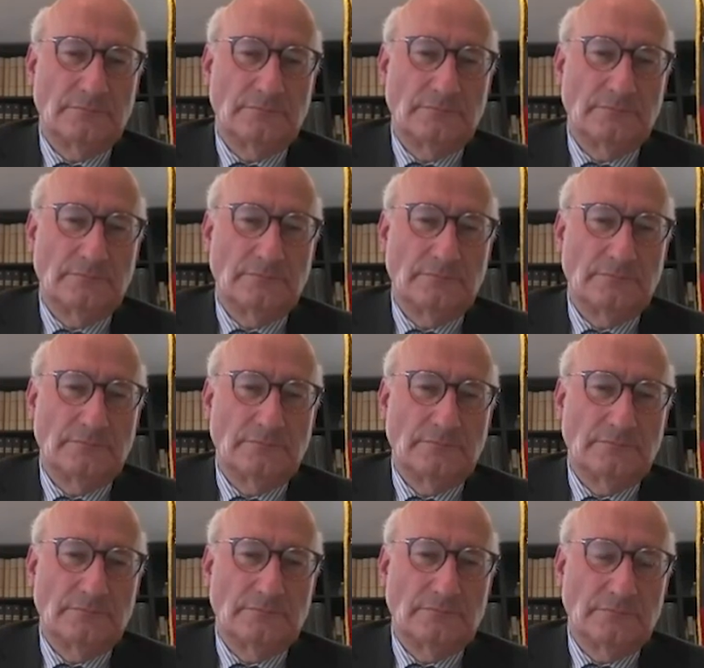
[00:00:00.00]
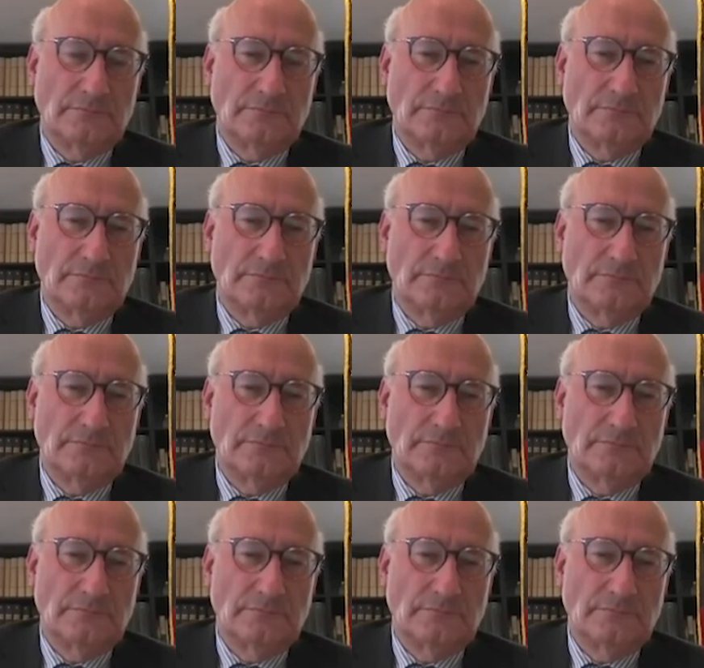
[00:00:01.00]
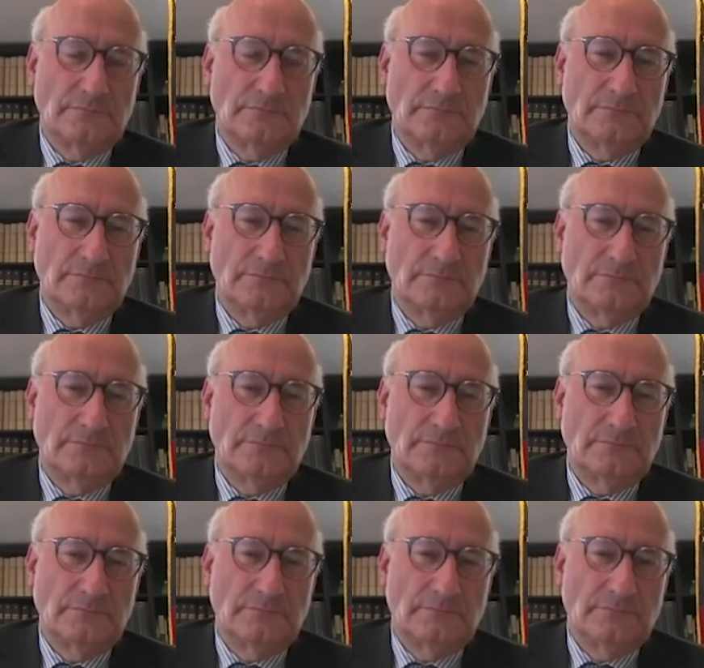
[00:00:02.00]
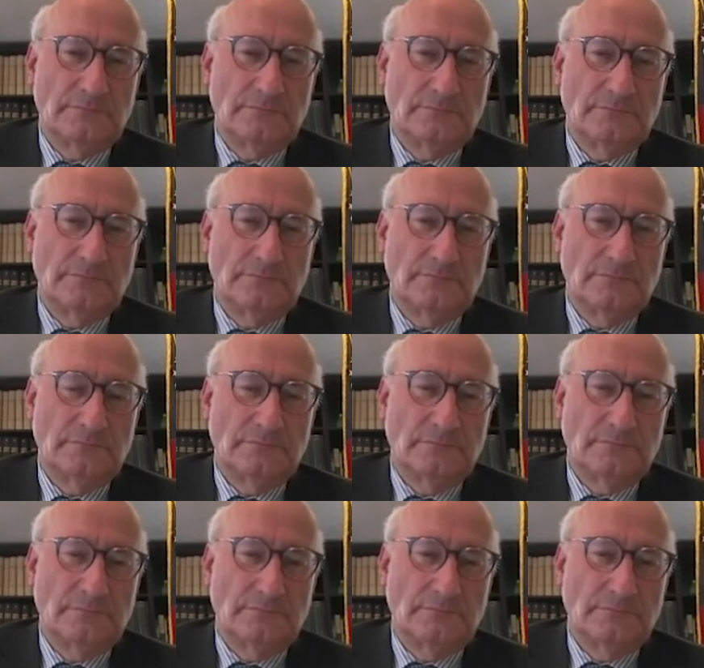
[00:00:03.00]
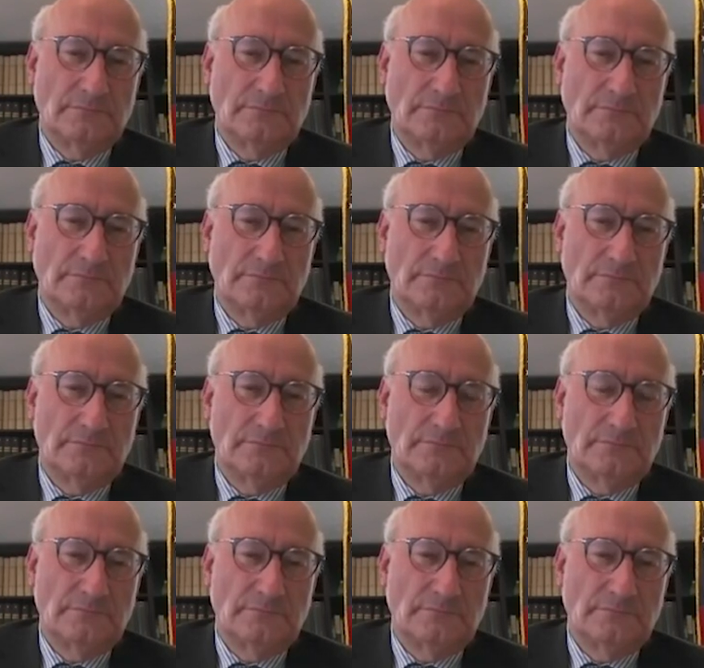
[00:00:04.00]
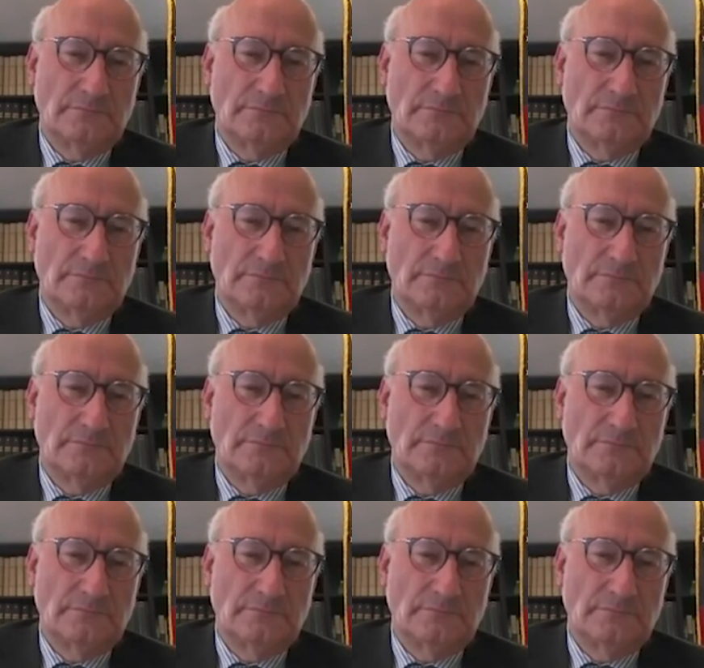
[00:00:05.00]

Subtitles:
No words are spoken by the person on screen.